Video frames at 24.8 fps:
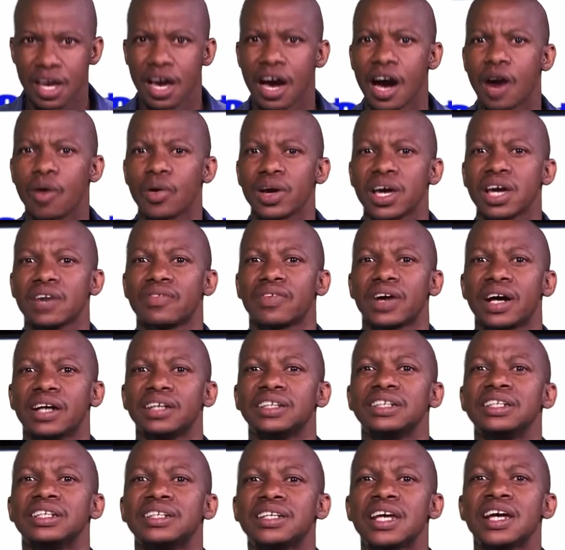
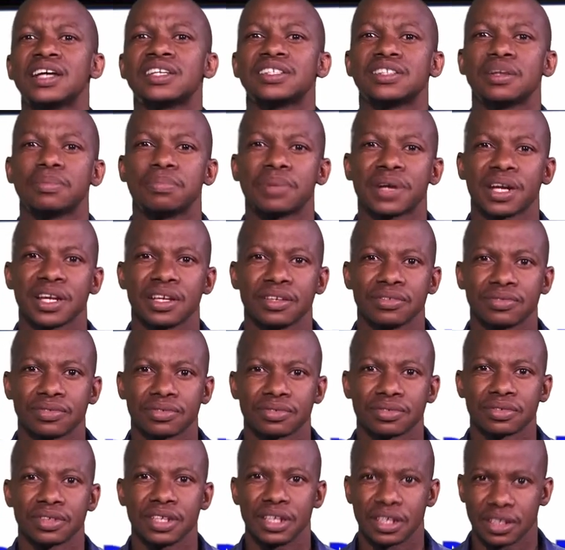However, it takes the
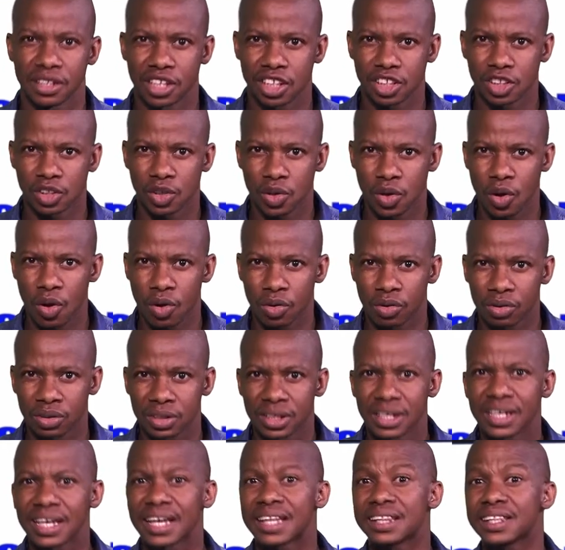brave, the
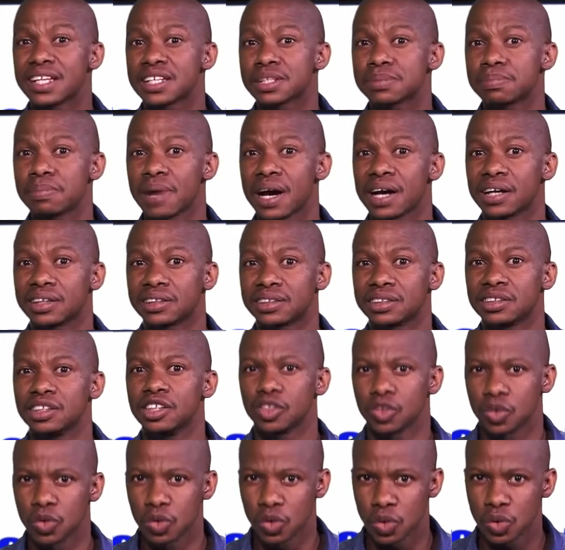strong, and the smart
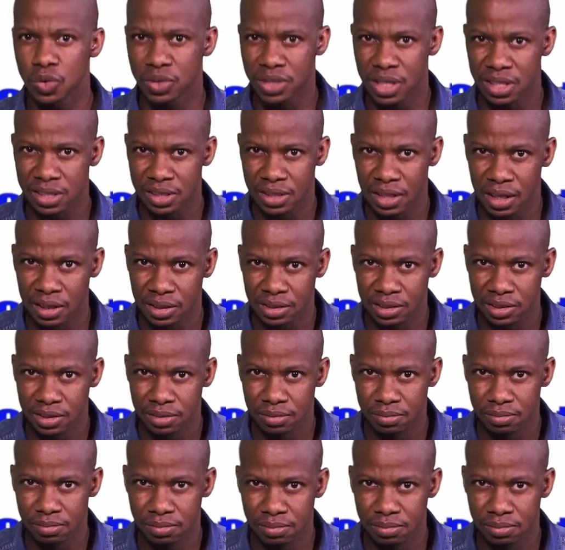to do just that.